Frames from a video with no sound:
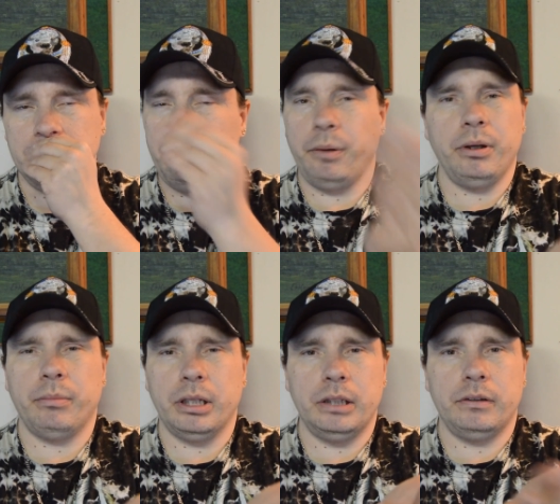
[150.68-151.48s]
Maybe I
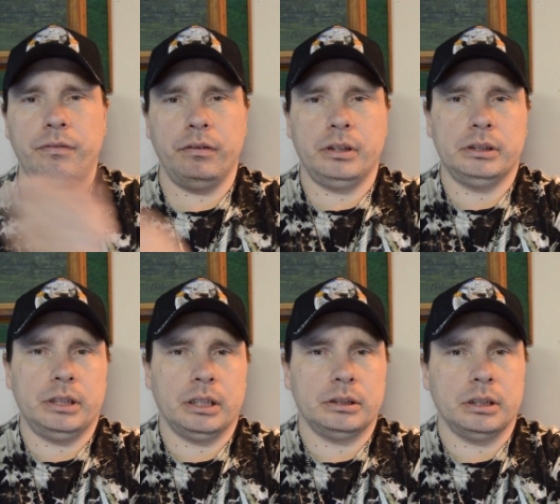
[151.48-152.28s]
might leave the 15
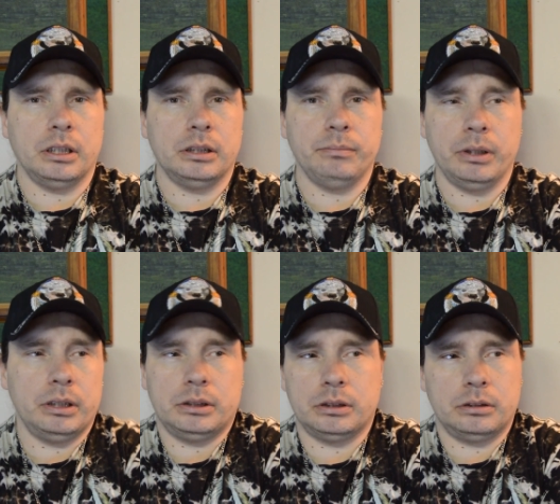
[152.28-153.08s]
seconds on, but
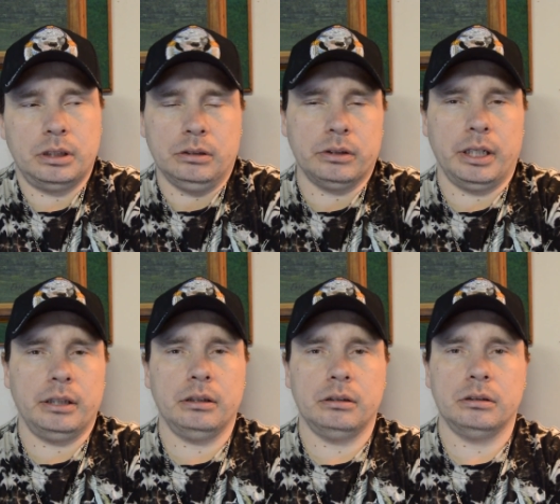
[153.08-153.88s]
it's, that's okay.
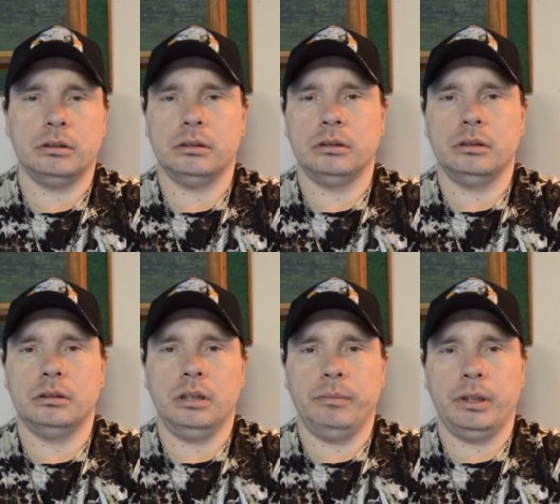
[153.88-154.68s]

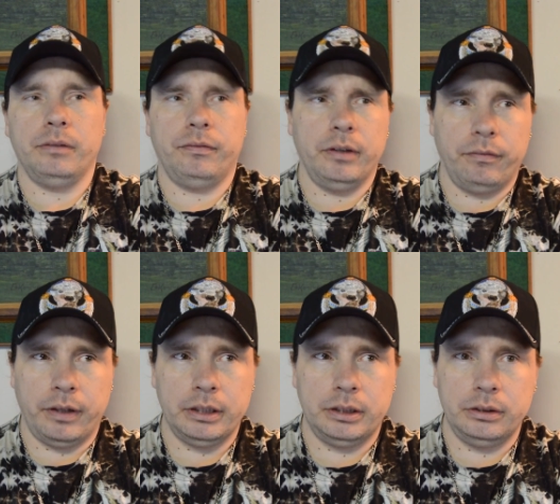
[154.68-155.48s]
I mean, if, if
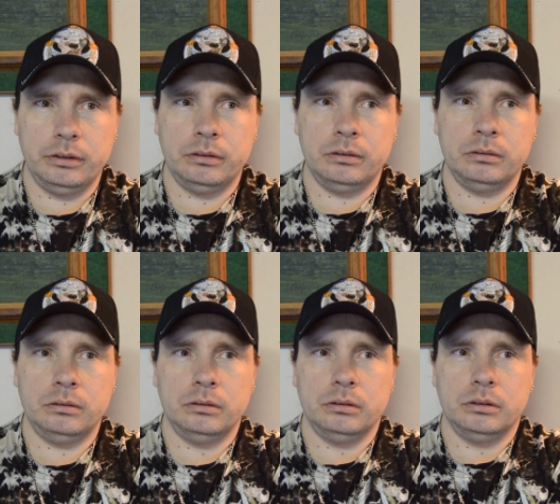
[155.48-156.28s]
I do
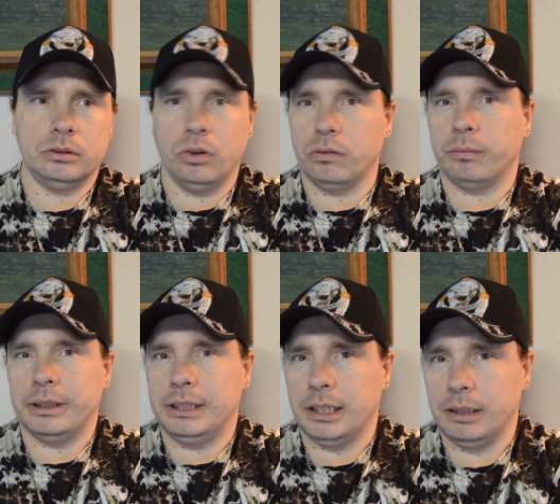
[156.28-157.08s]
go over my
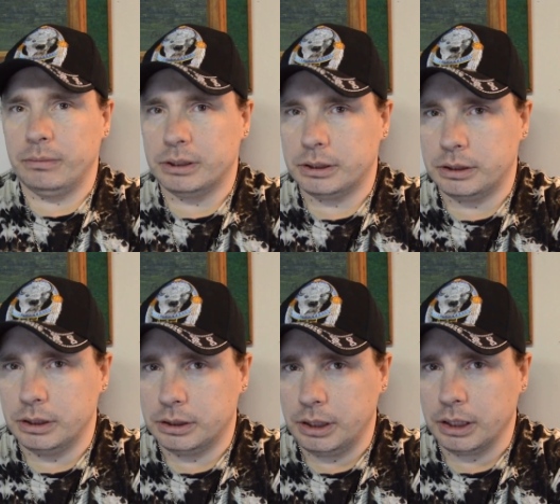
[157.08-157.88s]
time, the
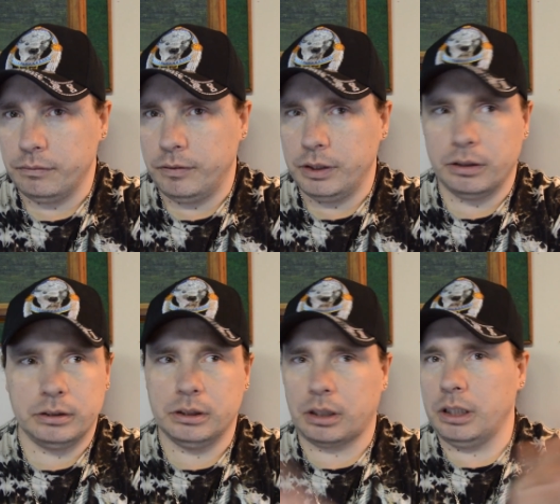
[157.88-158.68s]
second video, and
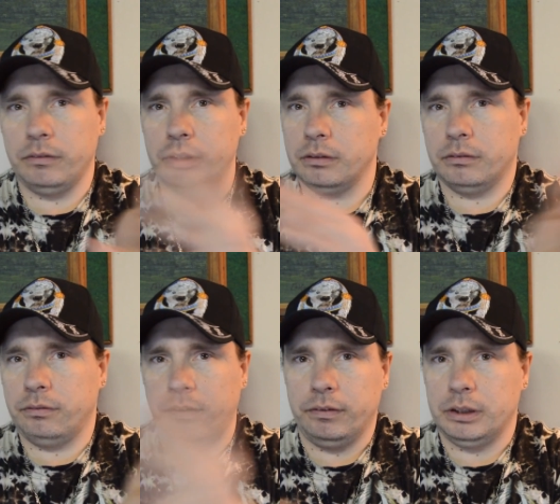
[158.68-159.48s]
just leave it
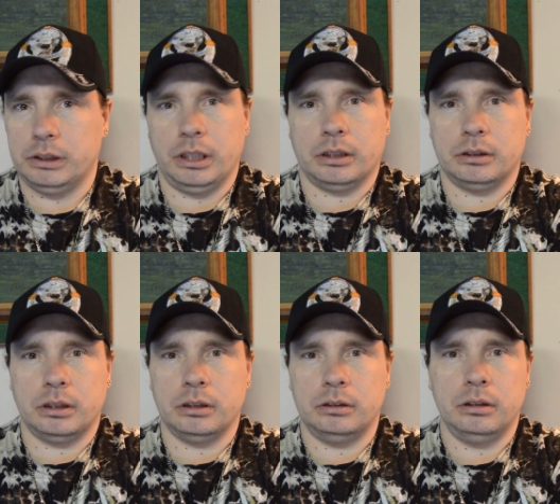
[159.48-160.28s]
15 seconds
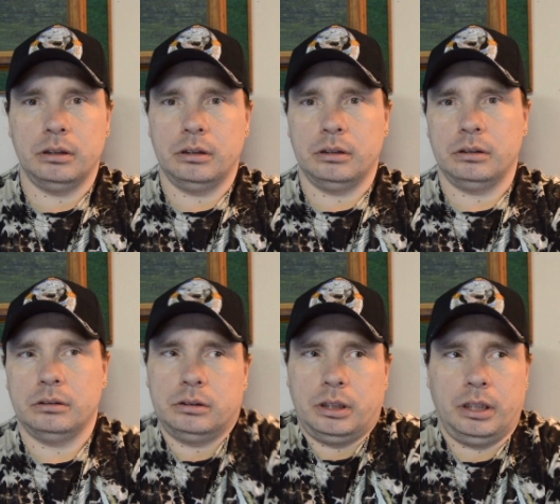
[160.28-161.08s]
on.
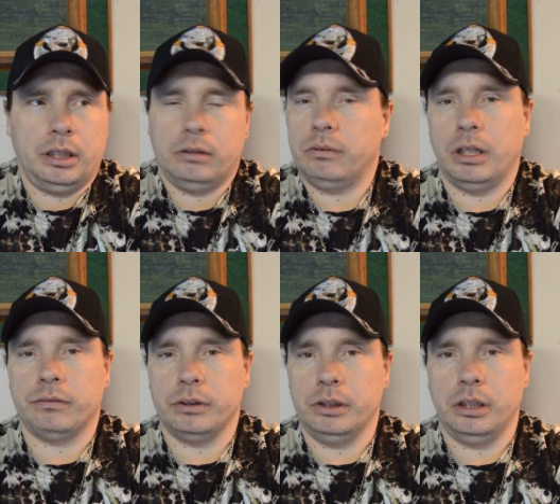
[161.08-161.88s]
It's like, yeah,
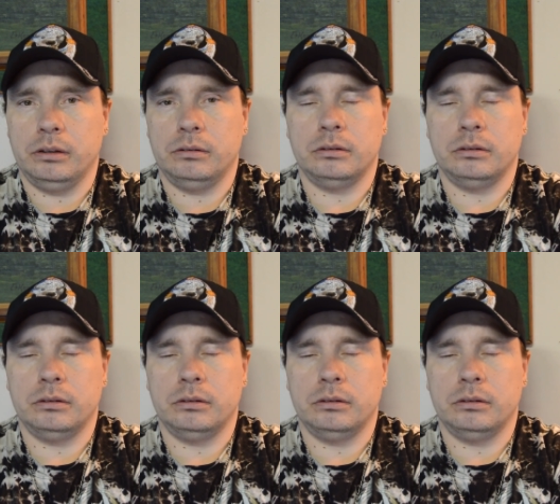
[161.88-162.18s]
whatever, you know.